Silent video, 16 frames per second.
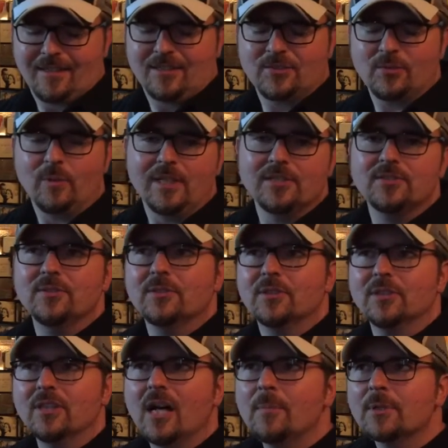
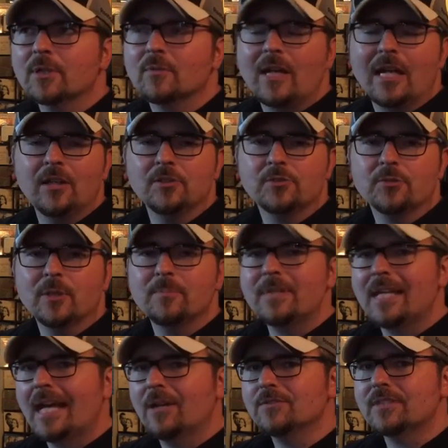22-kilometer round
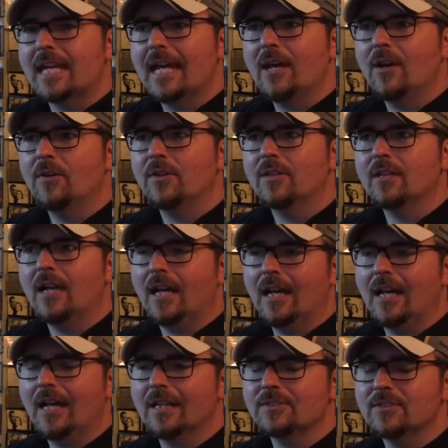trip downtown
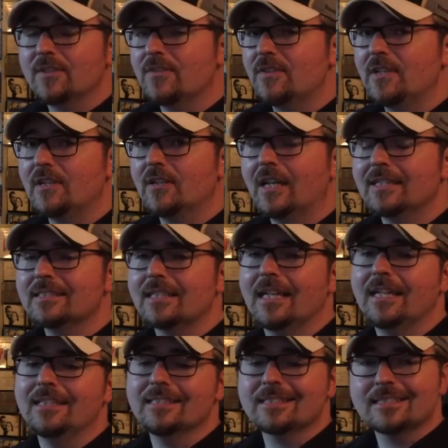to the theater, I
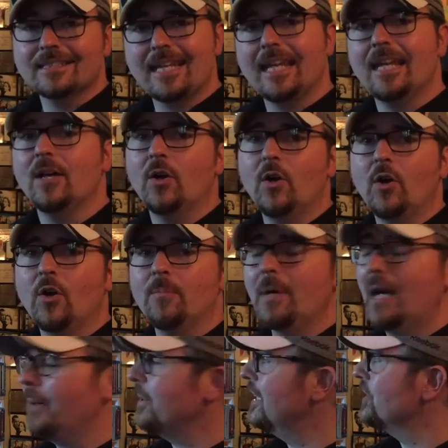decided to stay
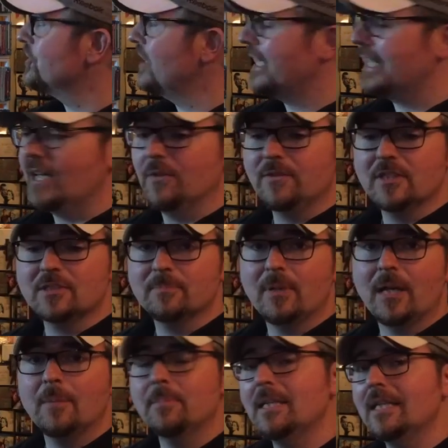home. I'm going to check out this
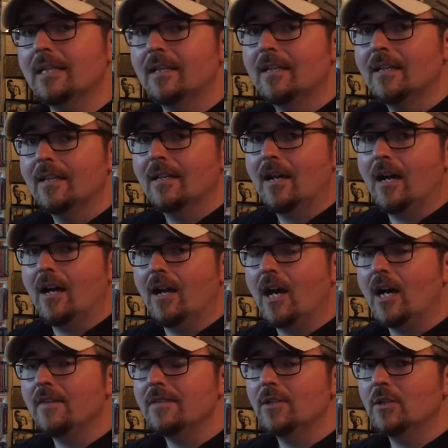puppy
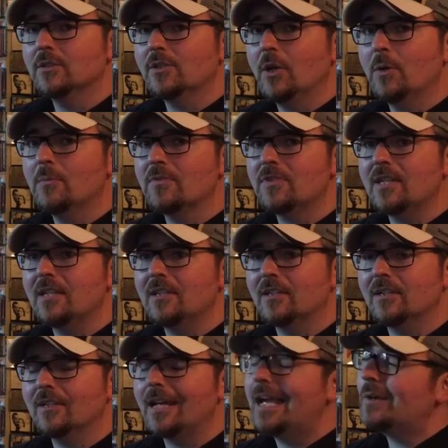on the old home
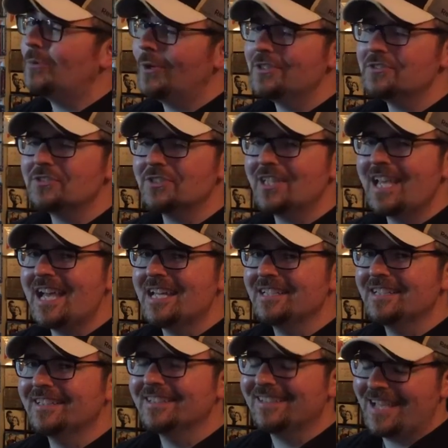theater. And once
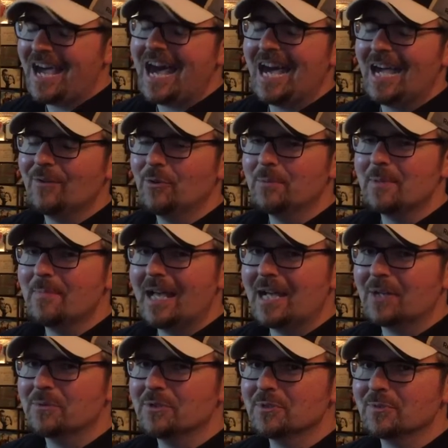again, I will be
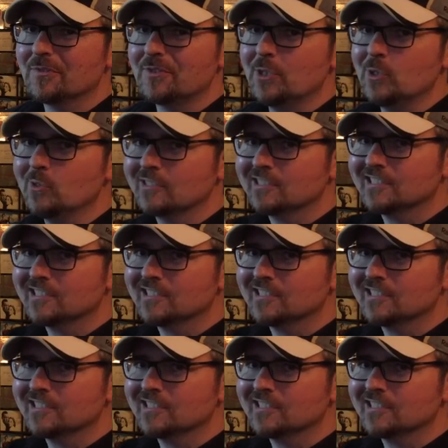back with a review.